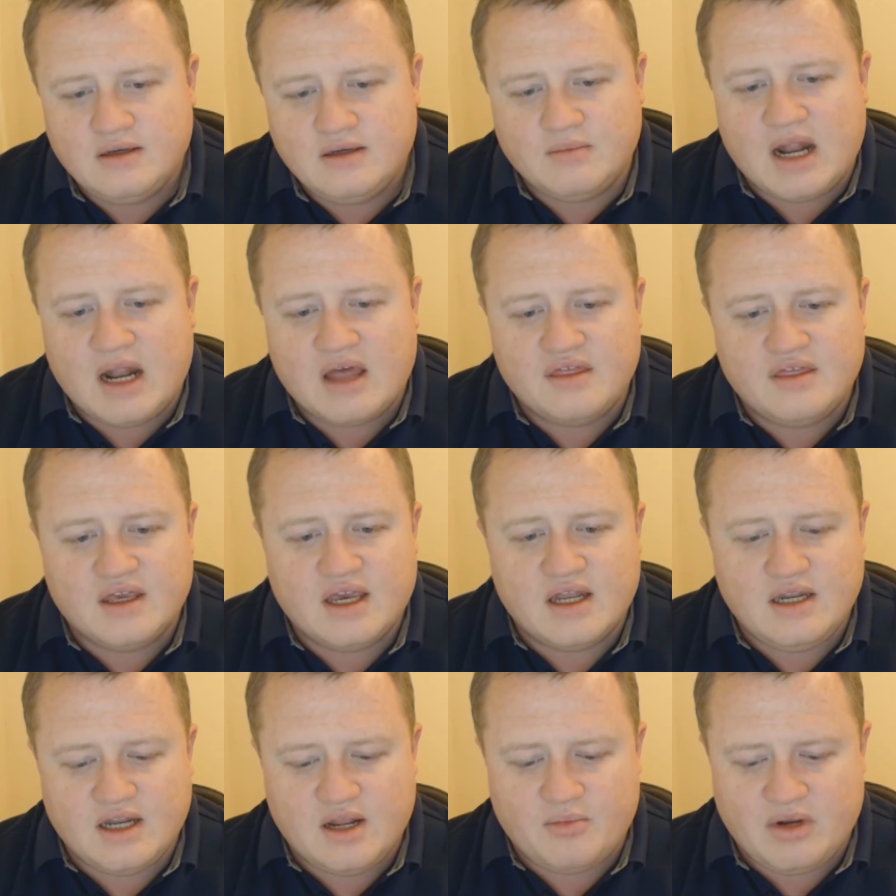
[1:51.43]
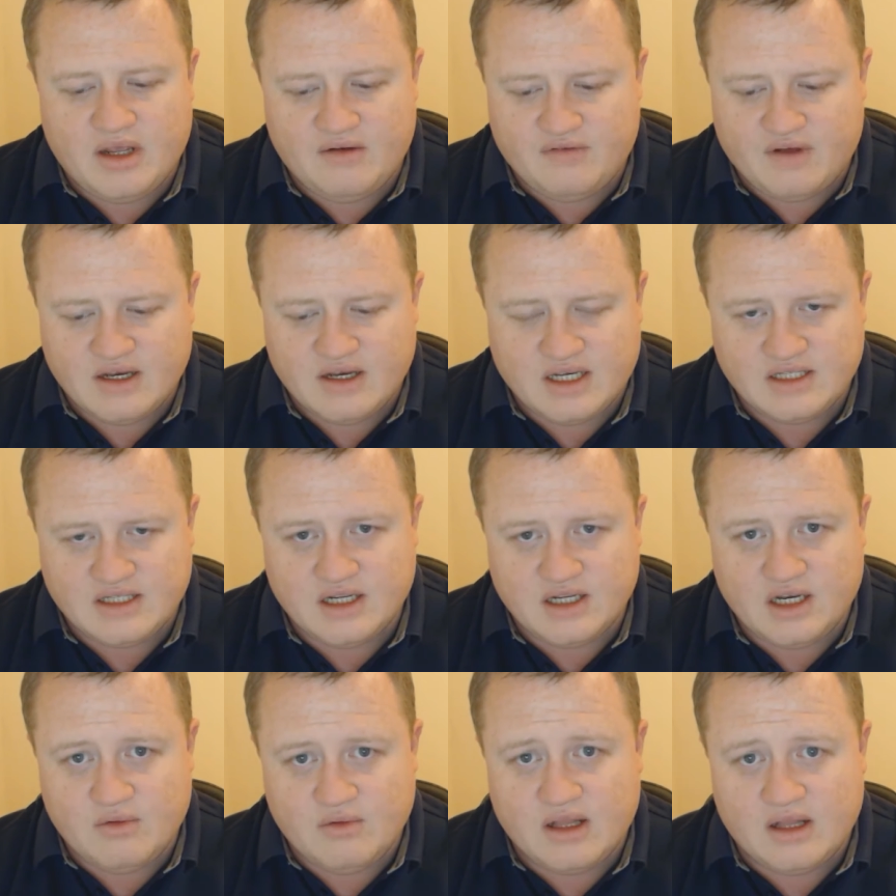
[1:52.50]
I mean, I think Anita played
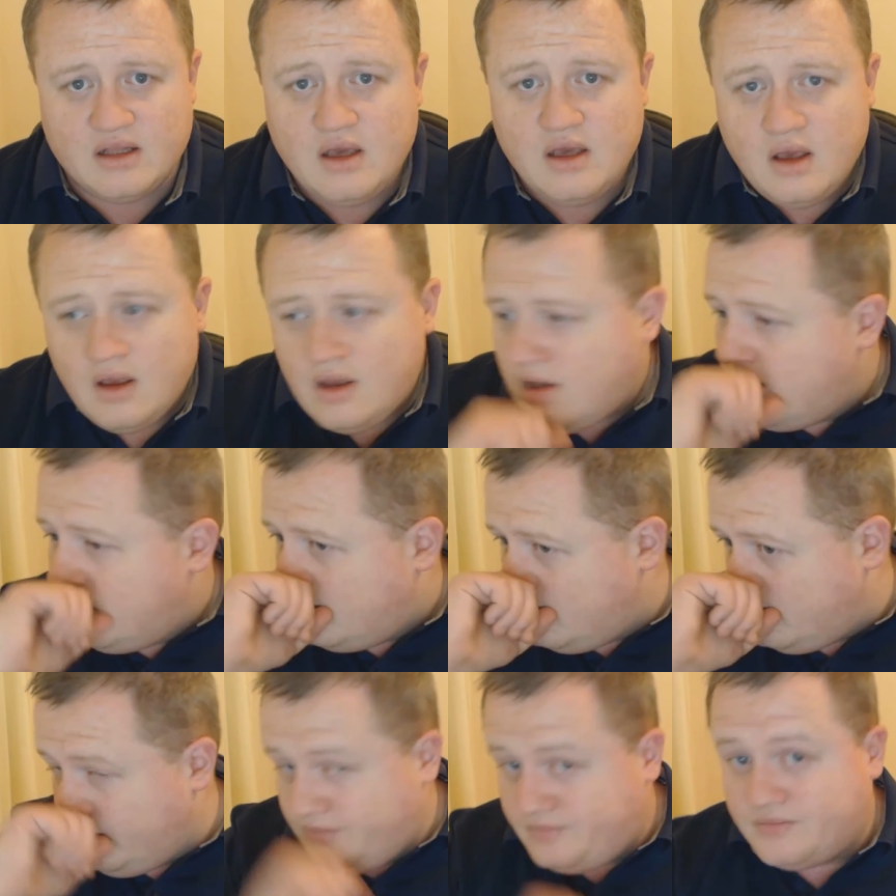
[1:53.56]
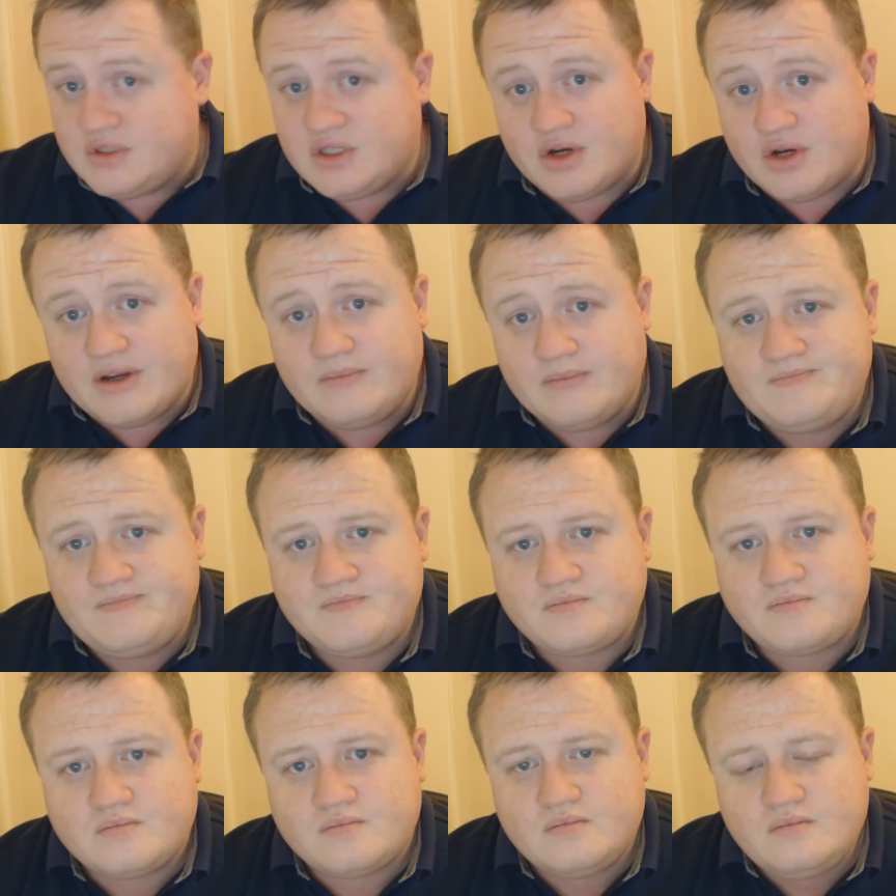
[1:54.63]
fantastically well. Sorry.
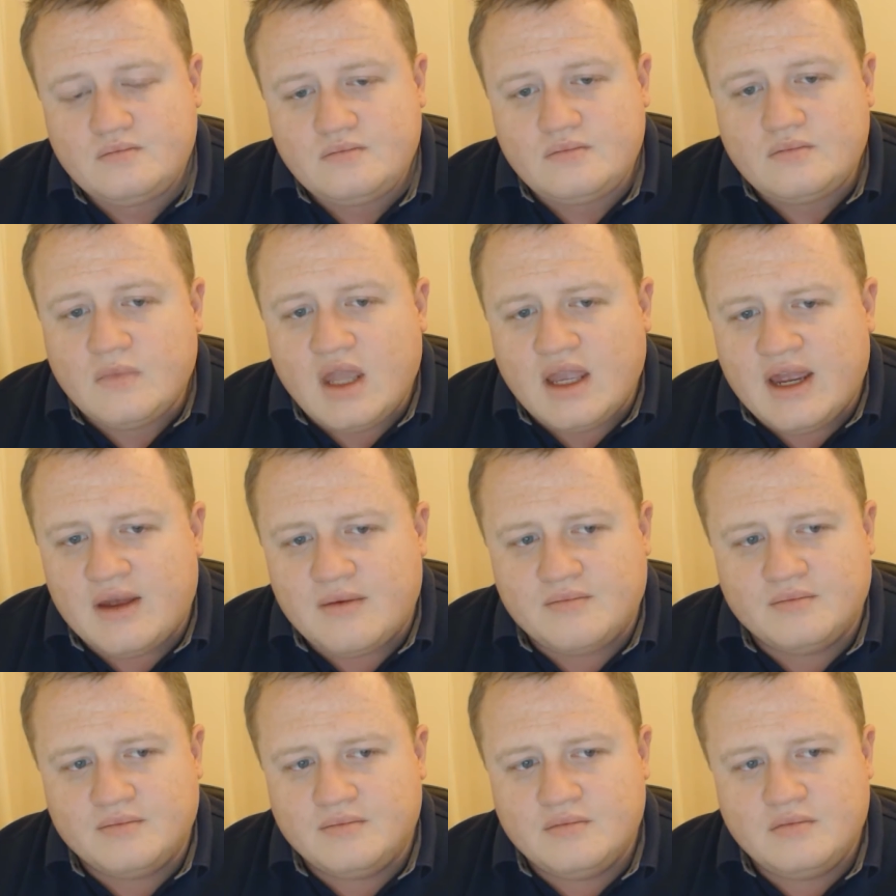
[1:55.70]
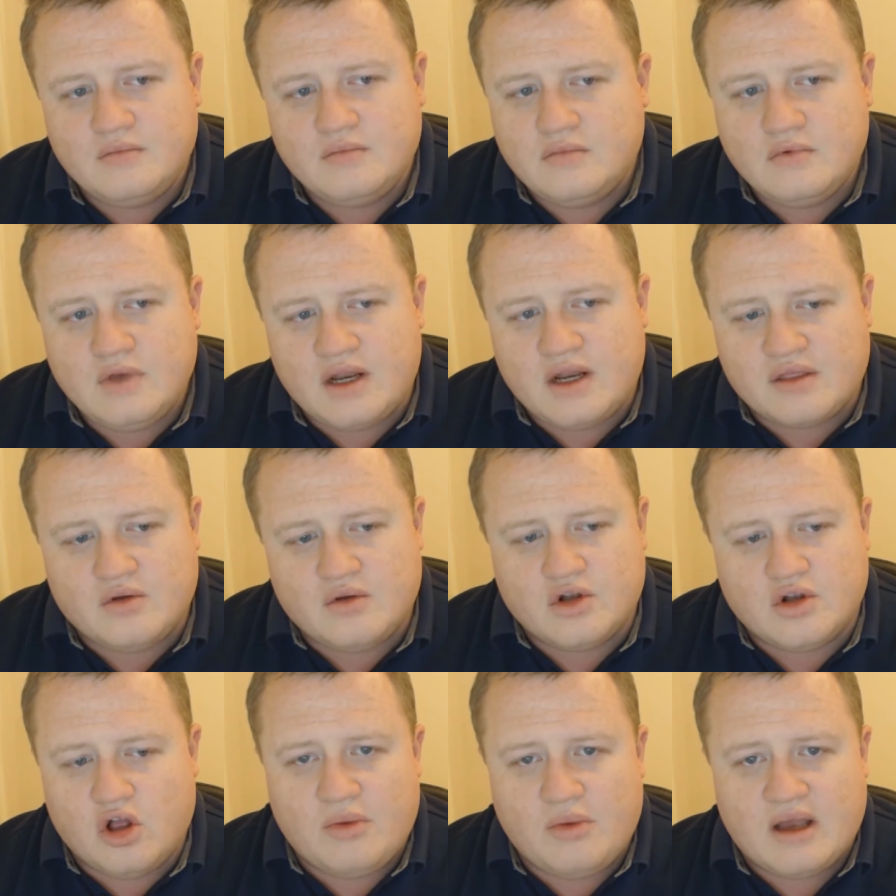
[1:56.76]
And I thought
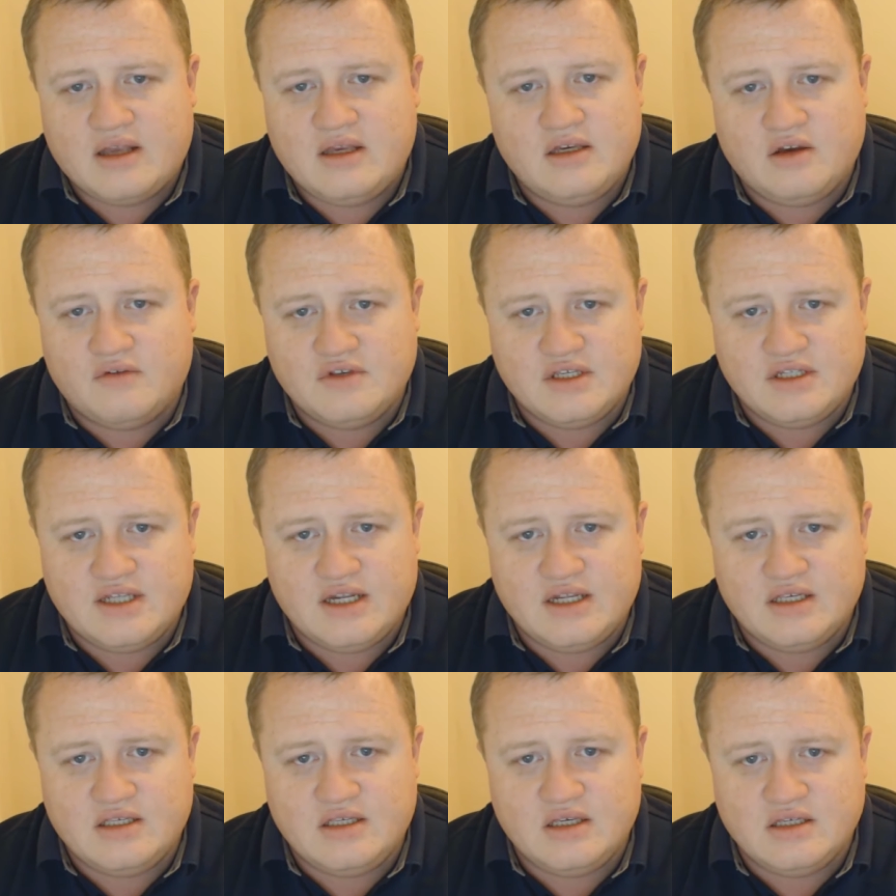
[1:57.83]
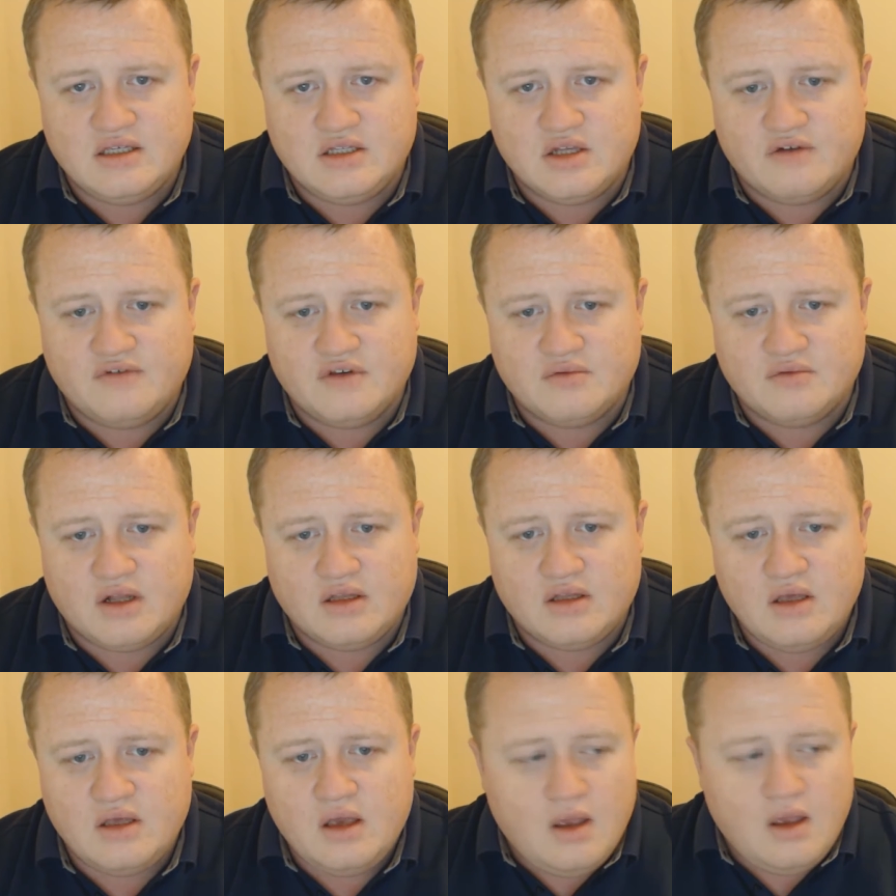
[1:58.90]
Callback obviously did his stuff as well.